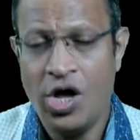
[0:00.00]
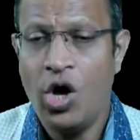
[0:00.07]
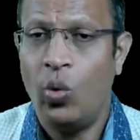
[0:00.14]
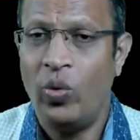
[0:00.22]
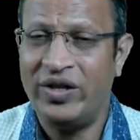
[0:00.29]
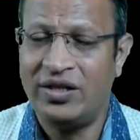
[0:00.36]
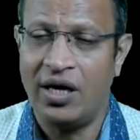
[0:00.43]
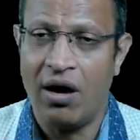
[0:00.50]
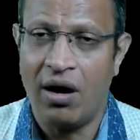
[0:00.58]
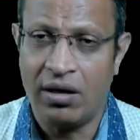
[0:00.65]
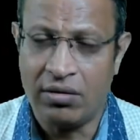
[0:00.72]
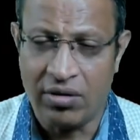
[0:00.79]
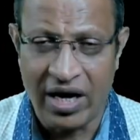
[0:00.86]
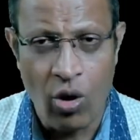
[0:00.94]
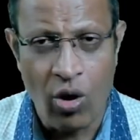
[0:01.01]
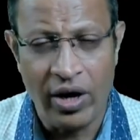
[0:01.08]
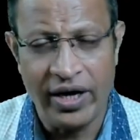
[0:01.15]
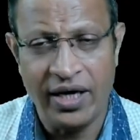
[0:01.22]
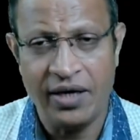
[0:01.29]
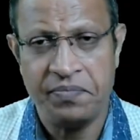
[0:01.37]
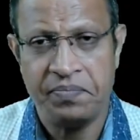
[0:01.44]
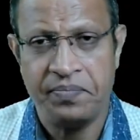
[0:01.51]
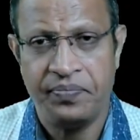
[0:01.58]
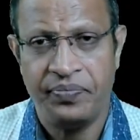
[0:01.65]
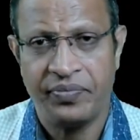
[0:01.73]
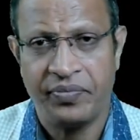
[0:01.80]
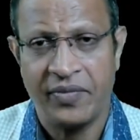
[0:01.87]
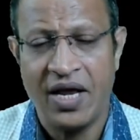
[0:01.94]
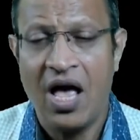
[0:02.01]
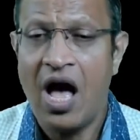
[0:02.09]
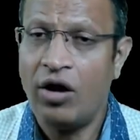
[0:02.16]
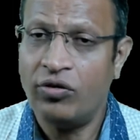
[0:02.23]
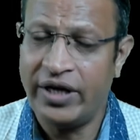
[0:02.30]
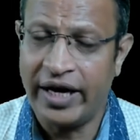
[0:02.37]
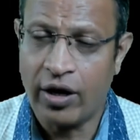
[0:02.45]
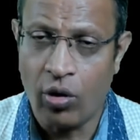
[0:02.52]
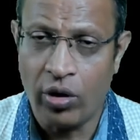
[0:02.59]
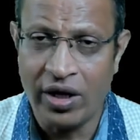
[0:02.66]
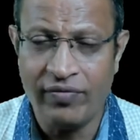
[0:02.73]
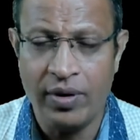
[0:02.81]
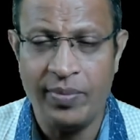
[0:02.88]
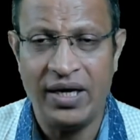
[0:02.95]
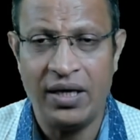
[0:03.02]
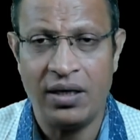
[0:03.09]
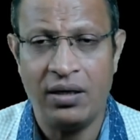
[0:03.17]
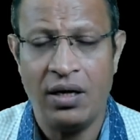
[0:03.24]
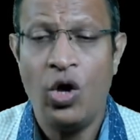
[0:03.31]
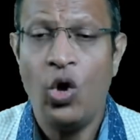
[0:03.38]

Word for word: with regard to recording, how the recording will be done,